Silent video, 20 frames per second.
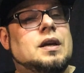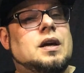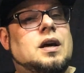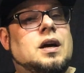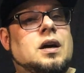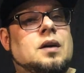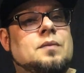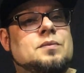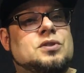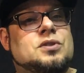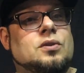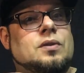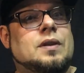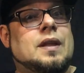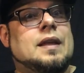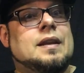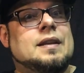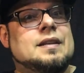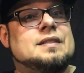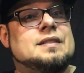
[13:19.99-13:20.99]
Um, so
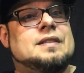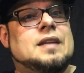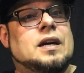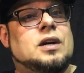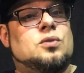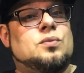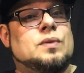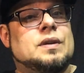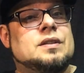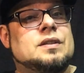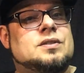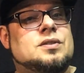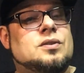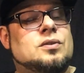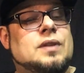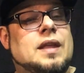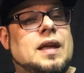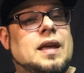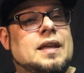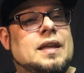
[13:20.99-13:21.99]
that is Delrin,
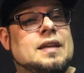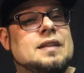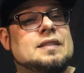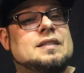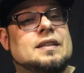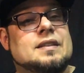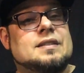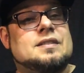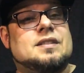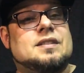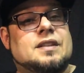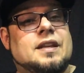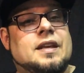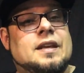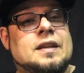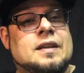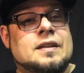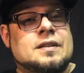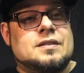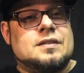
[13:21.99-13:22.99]
so that is insulated.